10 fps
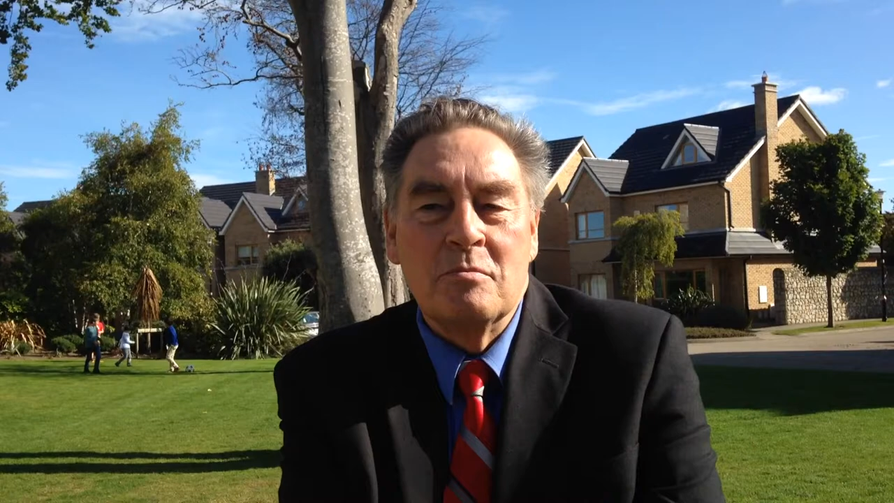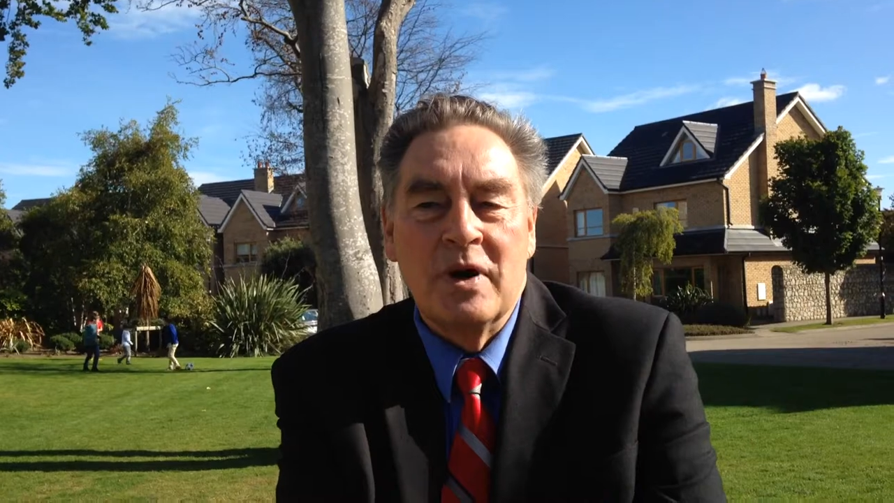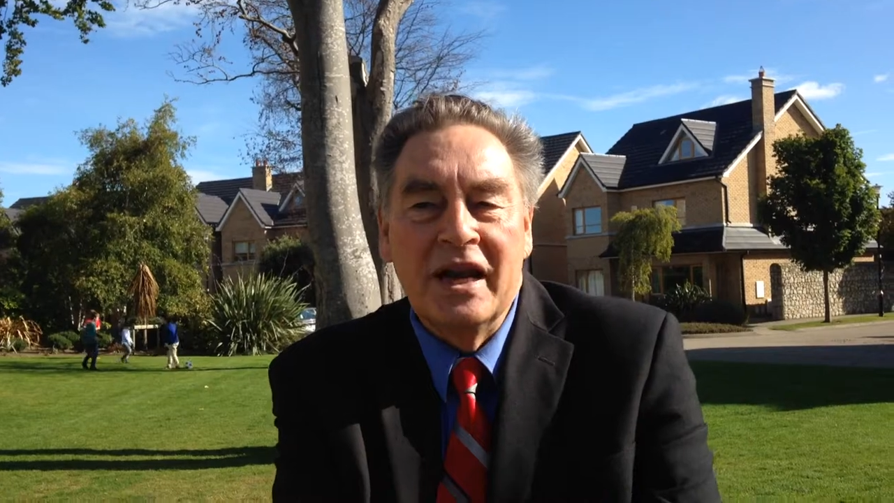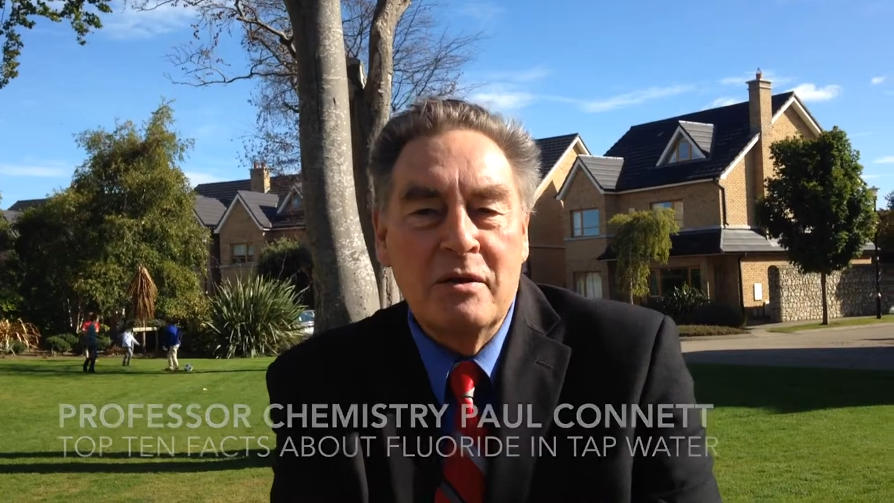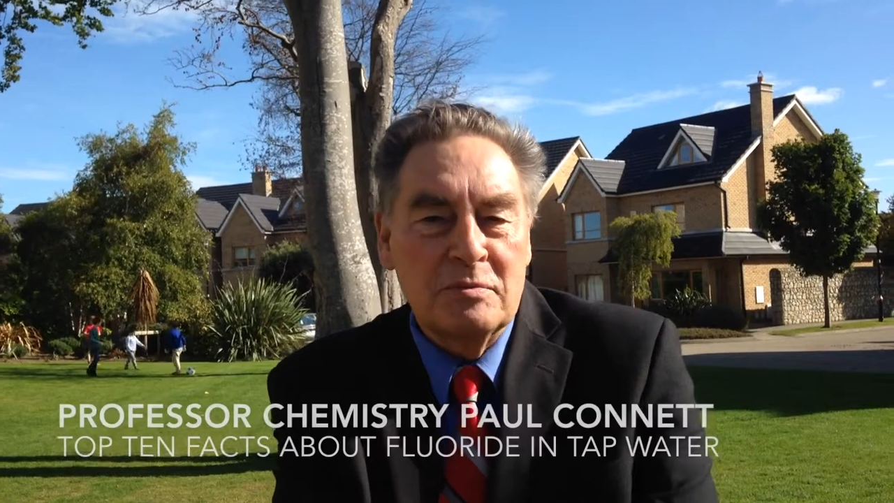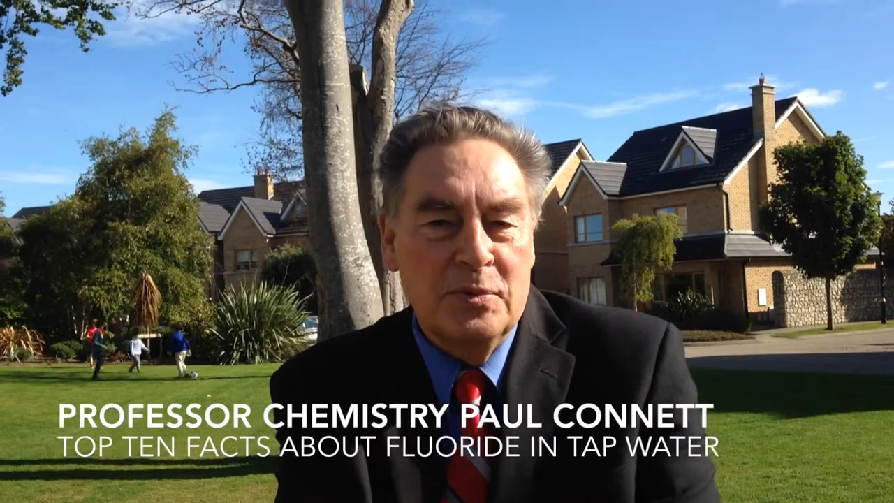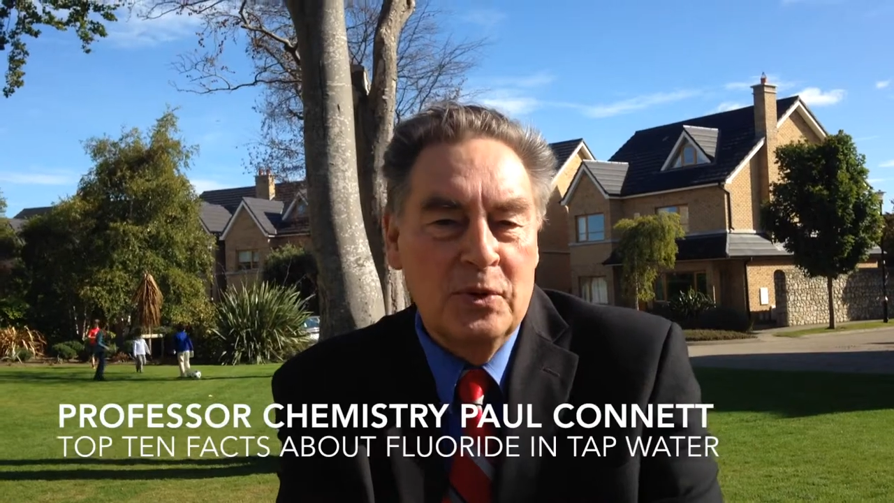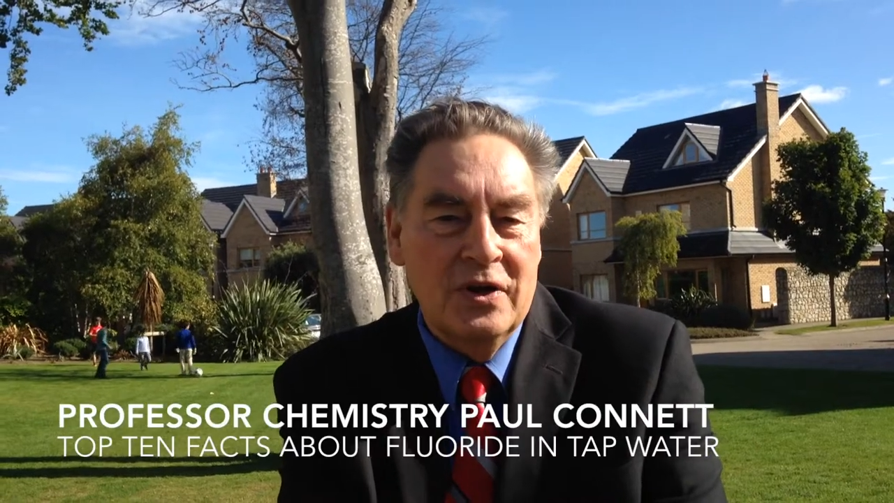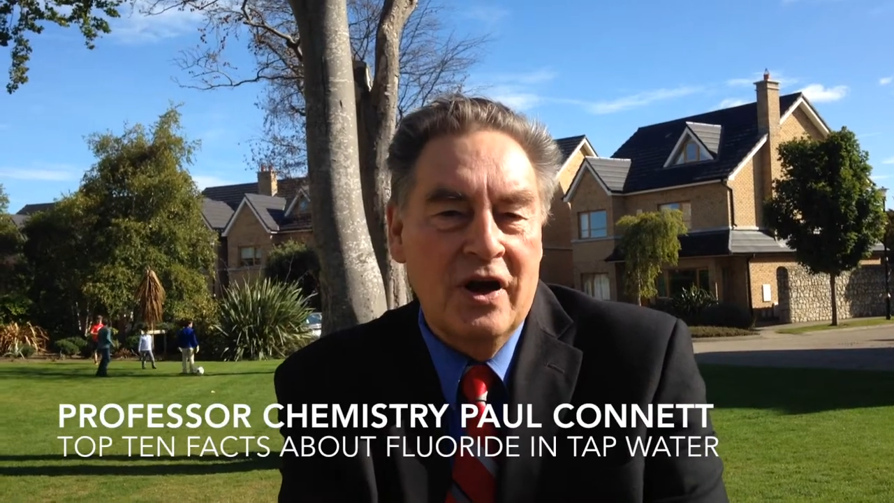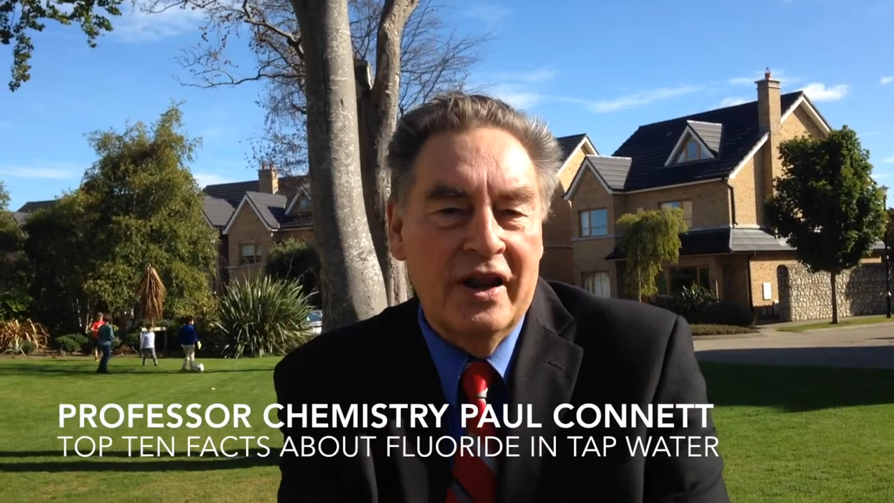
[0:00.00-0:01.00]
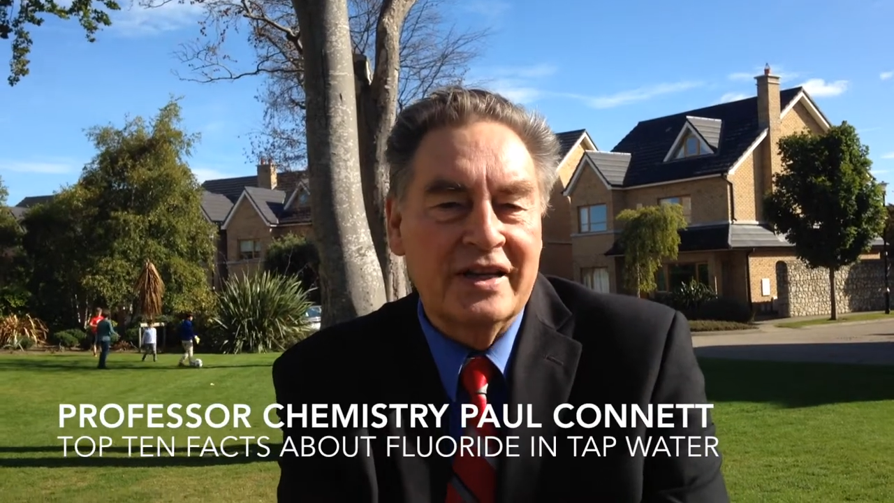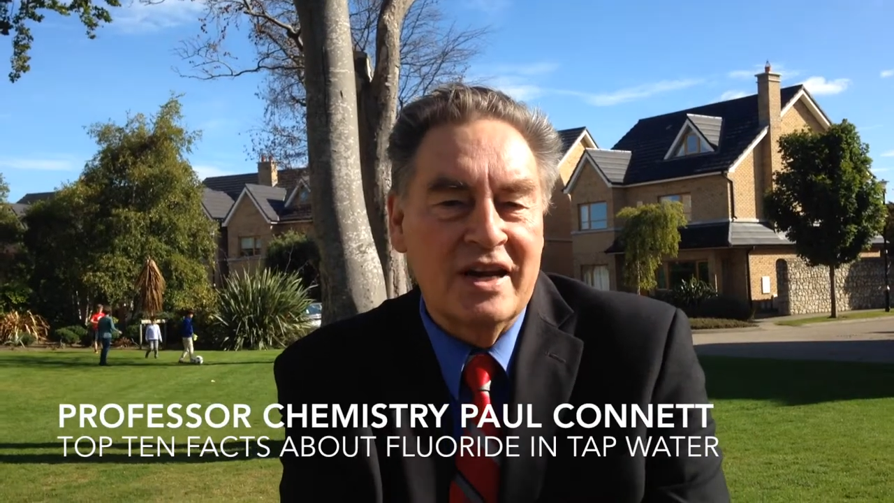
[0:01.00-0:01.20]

My name is Paul Connett.